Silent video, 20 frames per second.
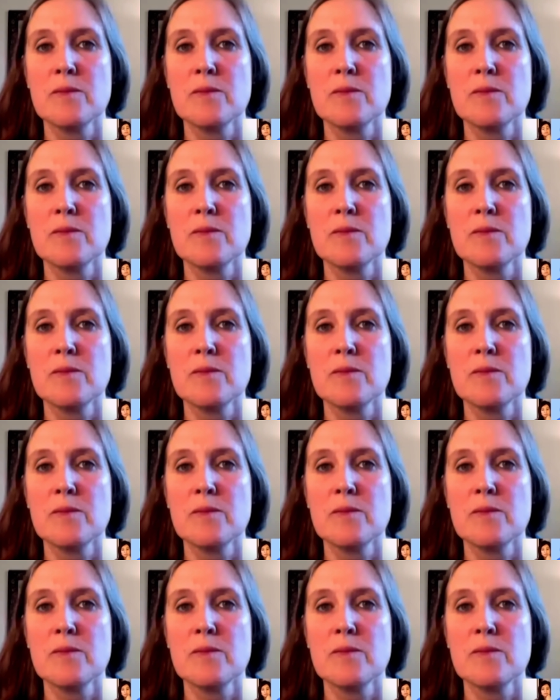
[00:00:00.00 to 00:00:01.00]
But whether
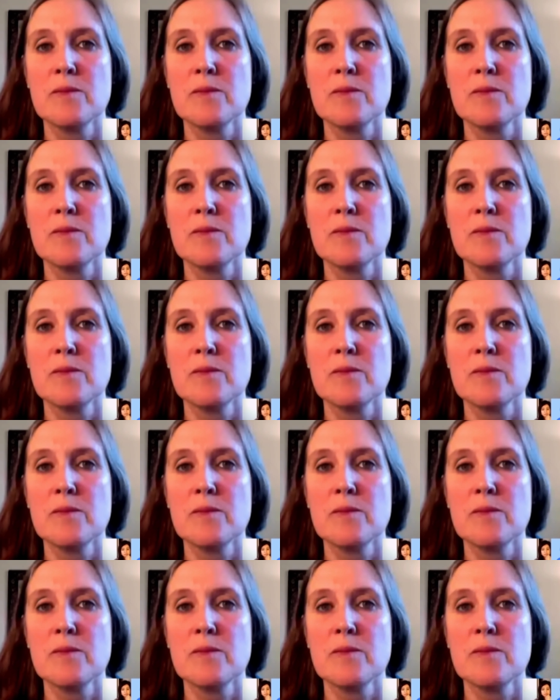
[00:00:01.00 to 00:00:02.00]
we're men or
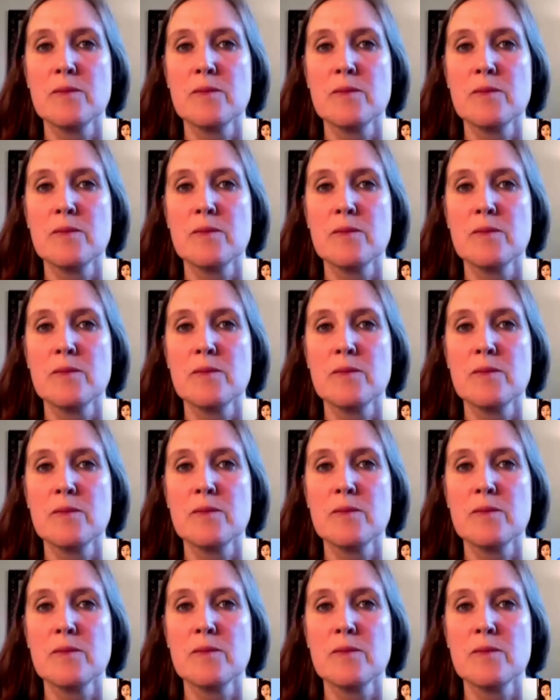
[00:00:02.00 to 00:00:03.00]
women, this
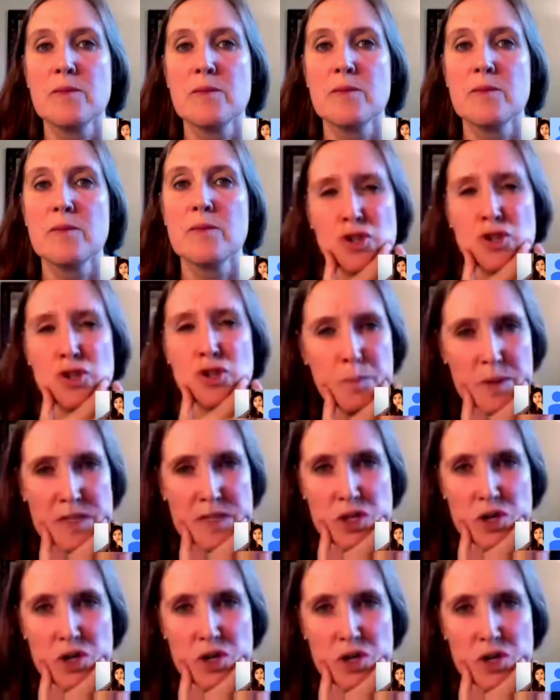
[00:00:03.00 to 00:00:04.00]
muscle is super
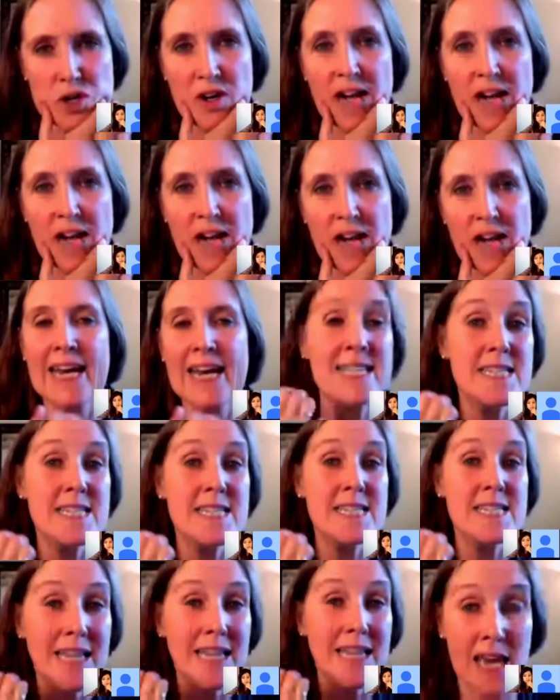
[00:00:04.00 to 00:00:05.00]
strong and has
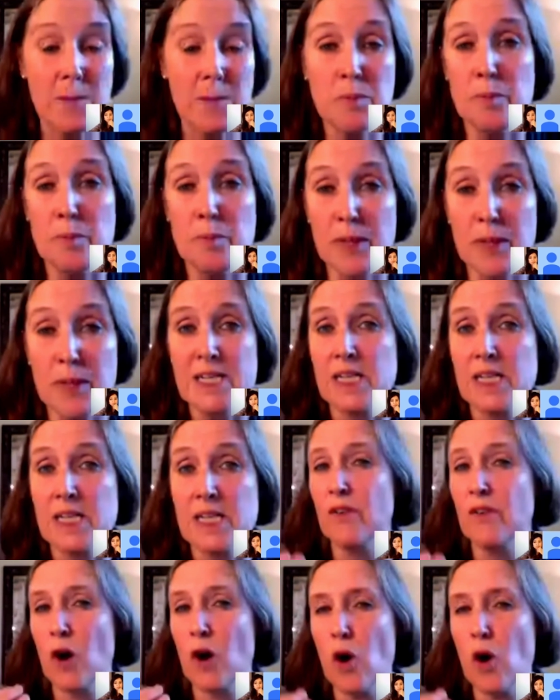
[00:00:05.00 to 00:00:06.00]
the
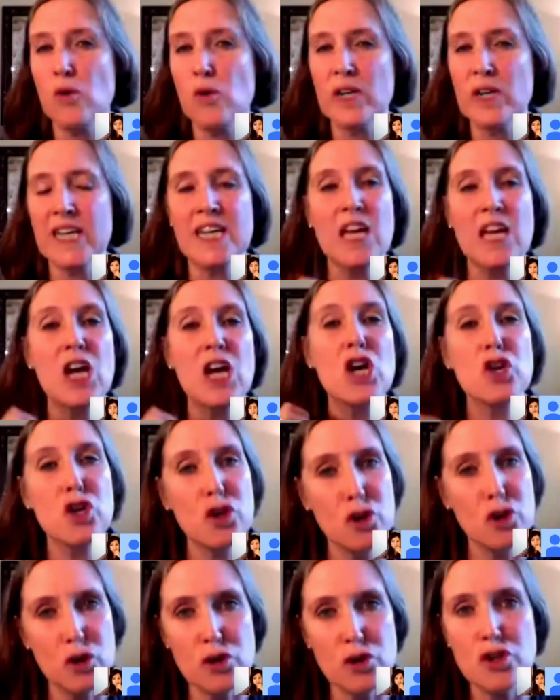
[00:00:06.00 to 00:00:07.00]
capability of holding
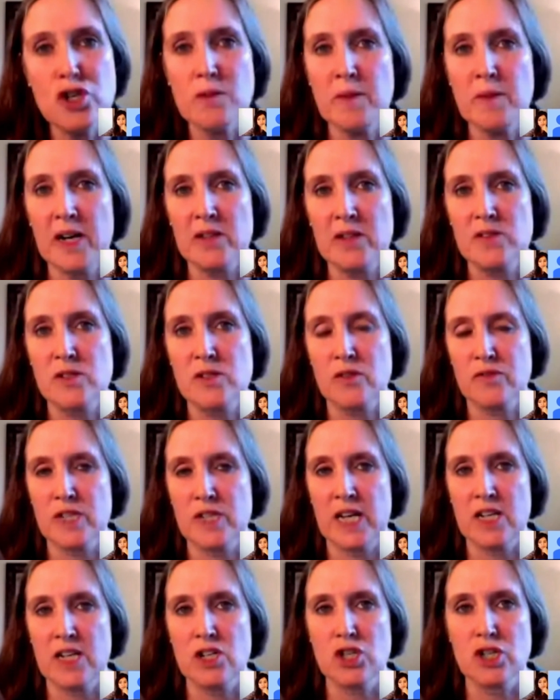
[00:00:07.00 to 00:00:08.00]
huge amounts of
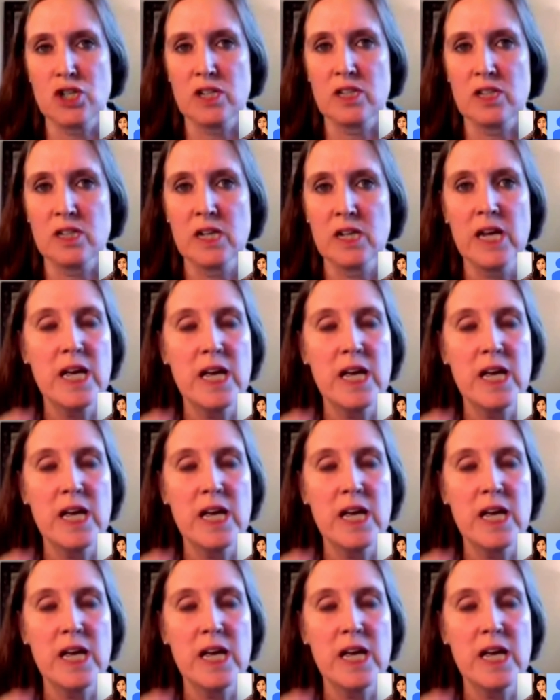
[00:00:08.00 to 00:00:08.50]
tension.